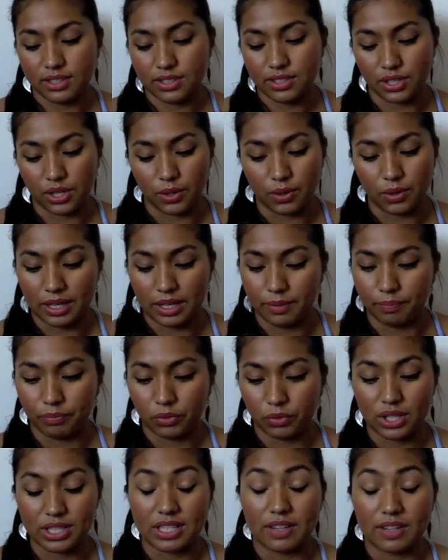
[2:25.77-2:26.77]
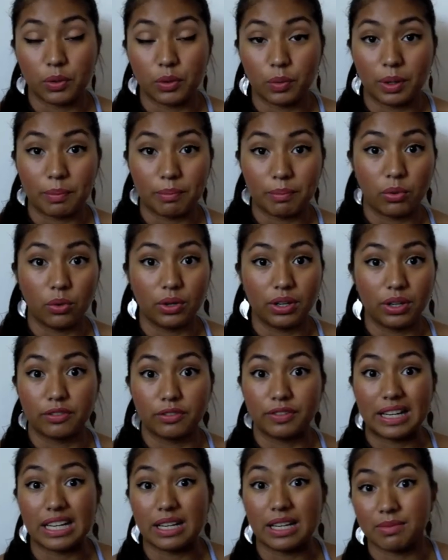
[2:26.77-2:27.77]
So because everyone bought a
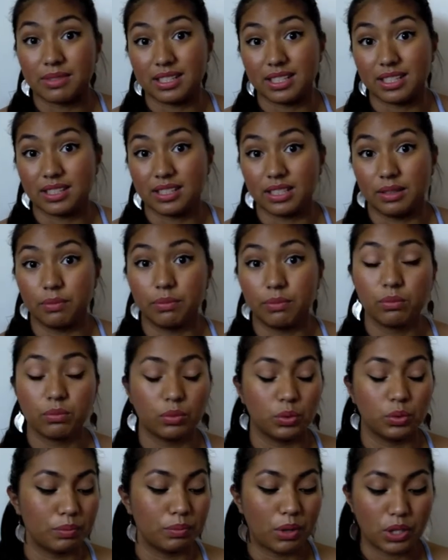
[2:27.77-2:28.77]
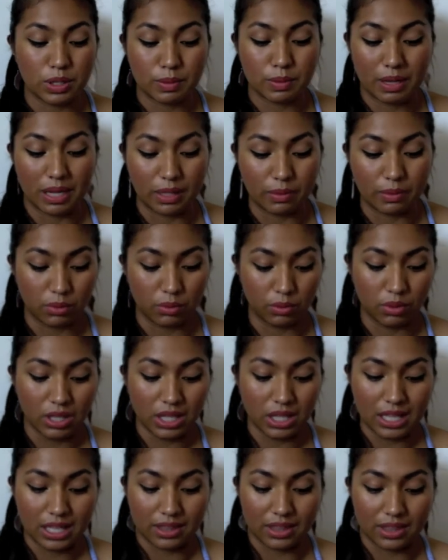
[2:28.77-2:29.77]
Freedom System, or most people
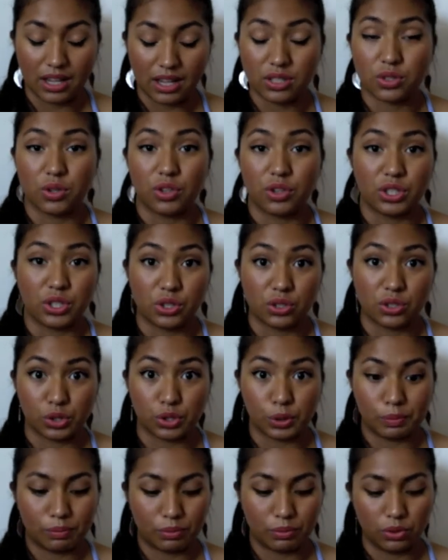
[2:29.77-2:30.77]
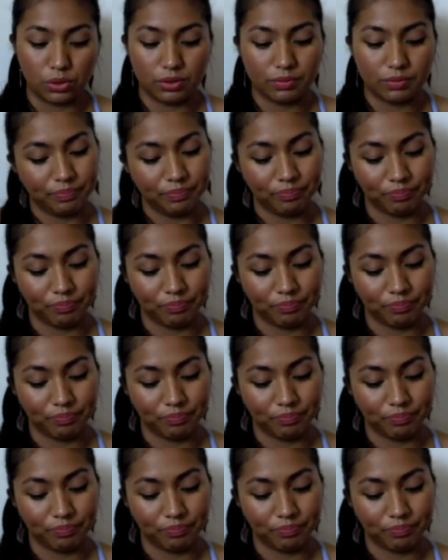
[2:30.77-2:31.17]
that I saw on YouTube bought